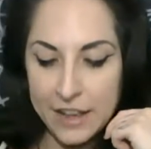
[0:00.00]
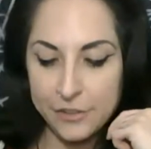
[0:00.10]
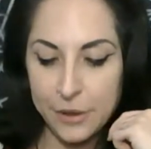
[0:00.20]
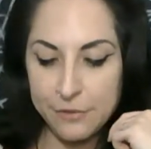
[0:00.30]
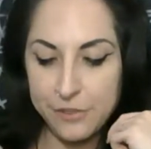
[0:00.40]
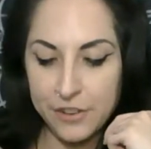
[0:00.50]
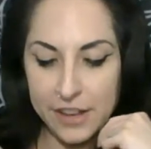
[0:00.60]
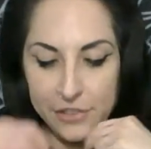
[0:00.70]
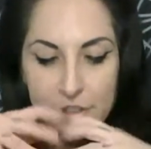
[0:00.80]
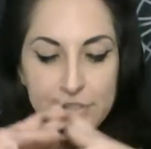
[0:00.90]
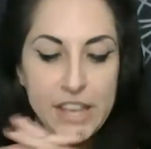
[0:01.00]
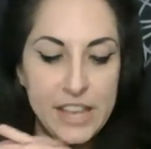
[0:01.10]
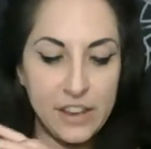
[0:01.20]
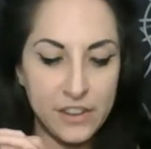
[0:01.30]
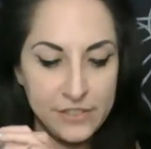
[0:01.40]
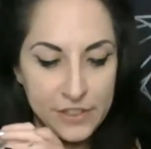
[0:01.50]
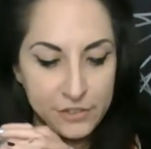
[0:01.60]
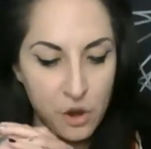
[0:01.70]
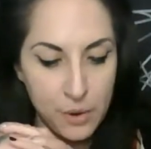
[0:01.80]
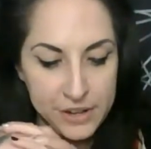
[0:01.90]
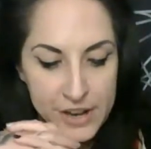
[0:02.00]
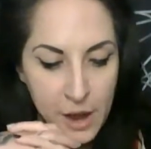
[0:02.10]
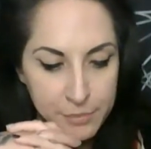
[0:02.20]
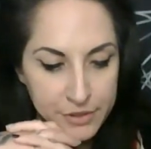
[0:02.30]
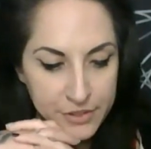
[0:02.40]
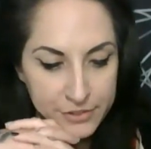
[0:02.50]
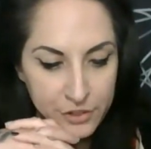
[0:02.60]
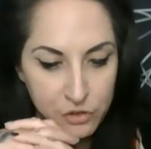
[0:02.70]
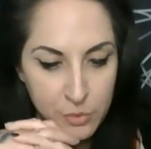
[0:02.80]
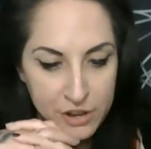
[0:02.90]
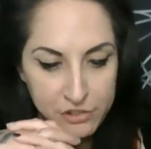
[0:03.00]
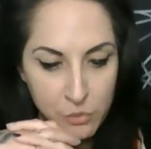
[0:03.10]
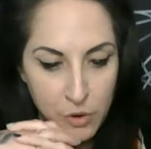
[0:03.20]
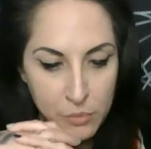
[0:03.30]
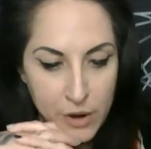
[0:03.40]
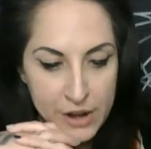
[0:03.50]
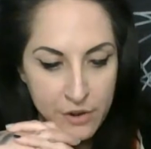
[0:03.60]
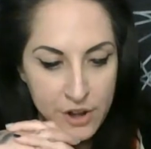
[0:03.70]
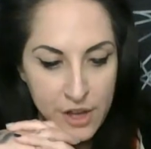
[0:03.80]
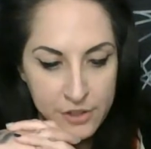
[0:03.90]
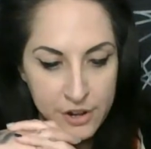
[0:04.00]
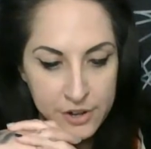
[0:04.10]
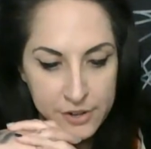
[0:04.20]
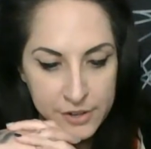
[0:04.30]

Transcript: So I feel like there's healing that's going to come to this situation one way or another.